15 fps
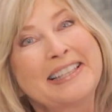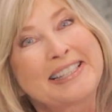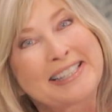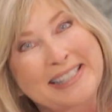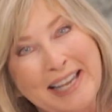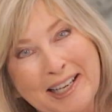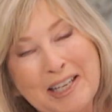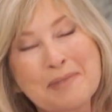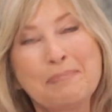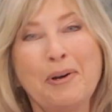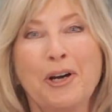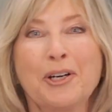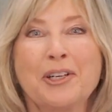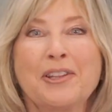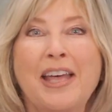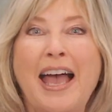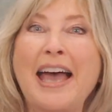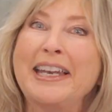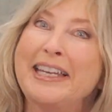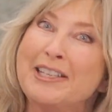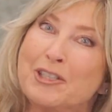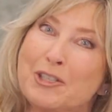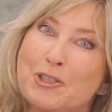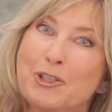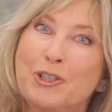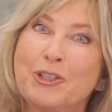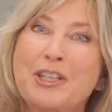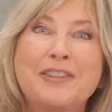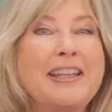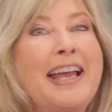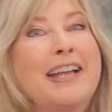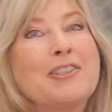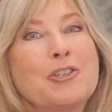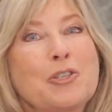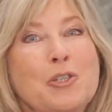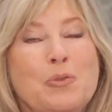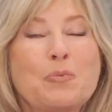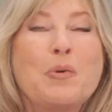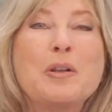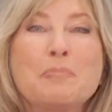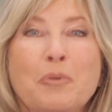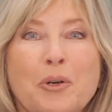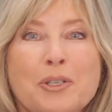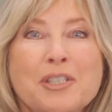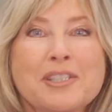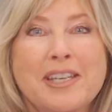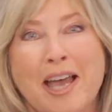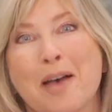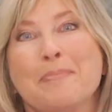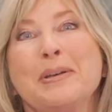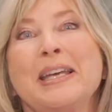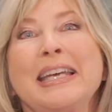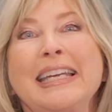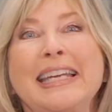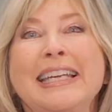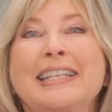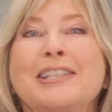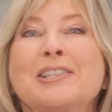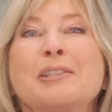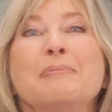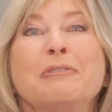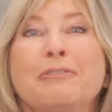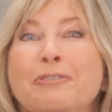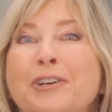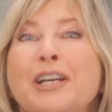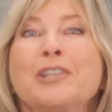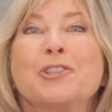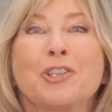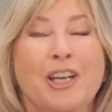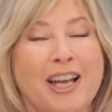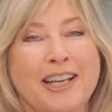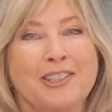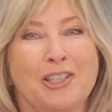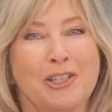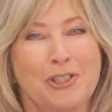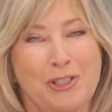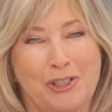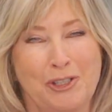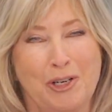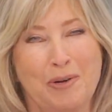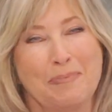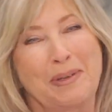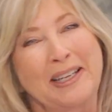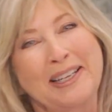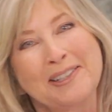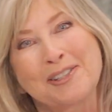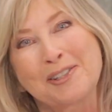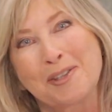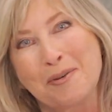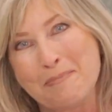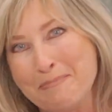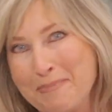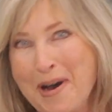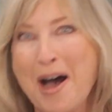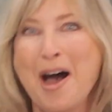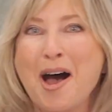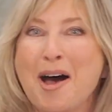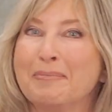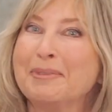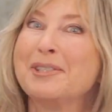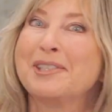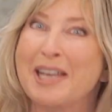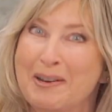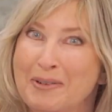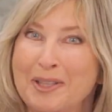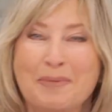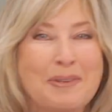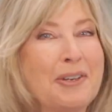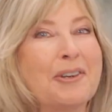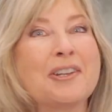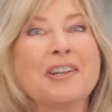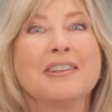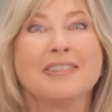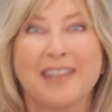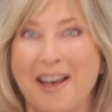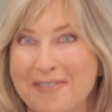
The second part of that is turning that just one more step into some French onion soup. It's the bomb. Stay with me, you're gonna